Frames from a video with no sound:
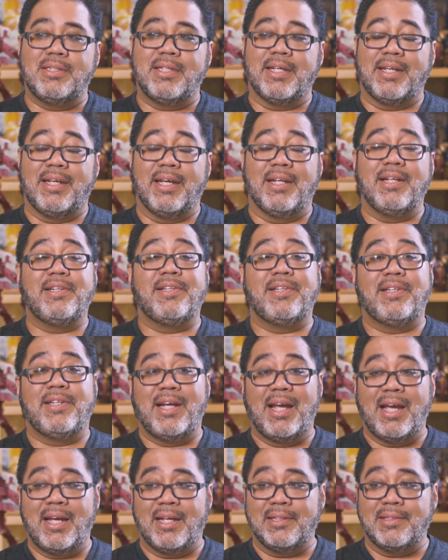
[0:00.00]
to get a
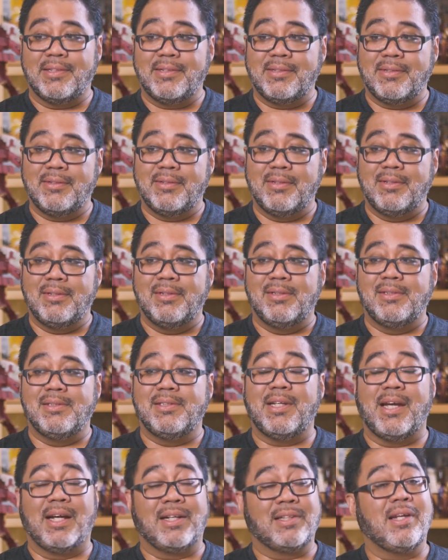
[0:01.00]
chance
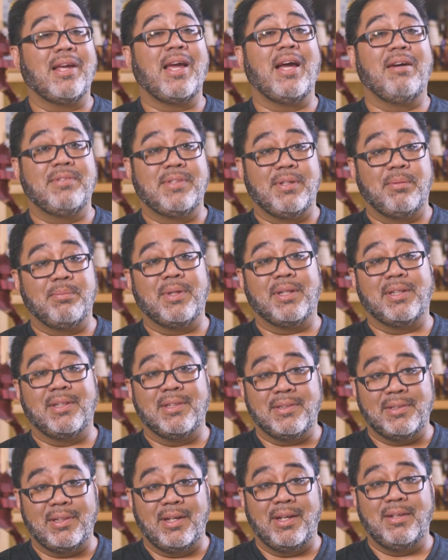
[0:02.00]
to actually have something
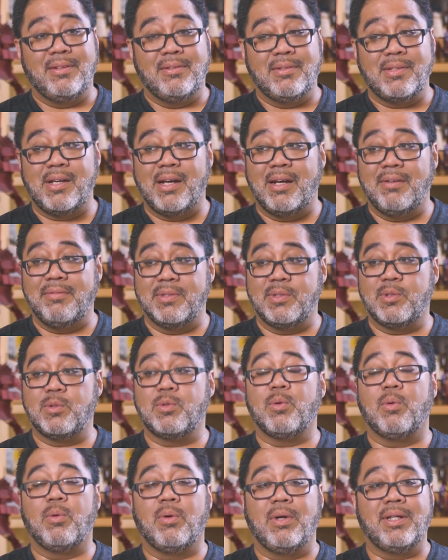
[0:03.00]
to say, to have a
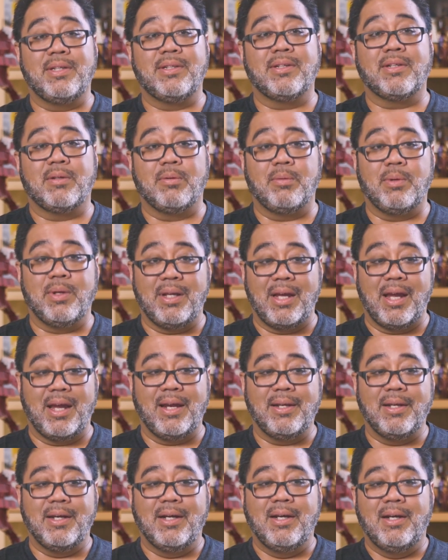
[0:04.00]
story to
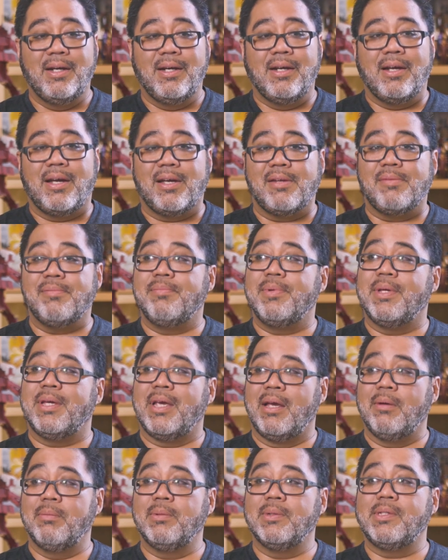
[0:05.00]
create, and
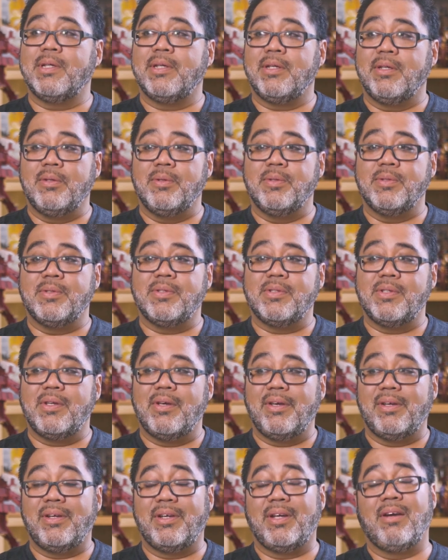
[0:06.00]
be able to use
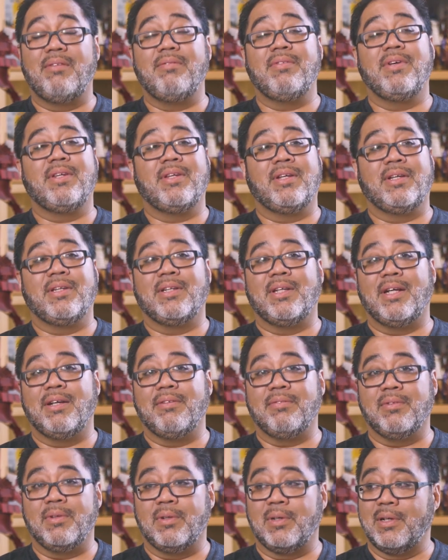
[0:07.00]
everything that
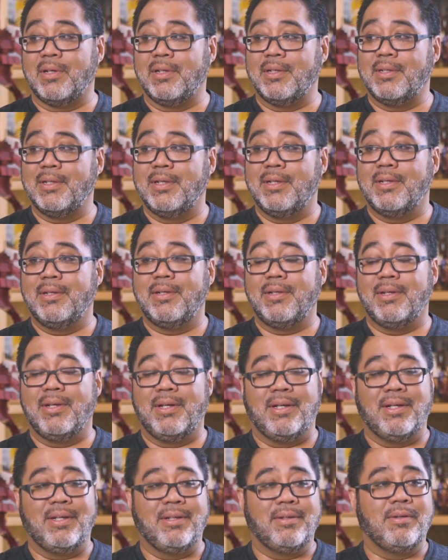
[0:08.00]
I've learned
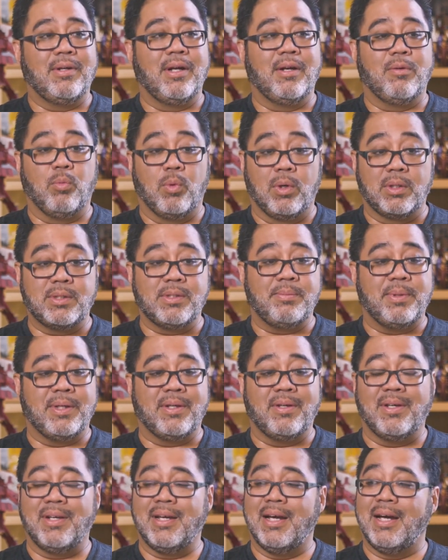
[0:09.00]
and work to be good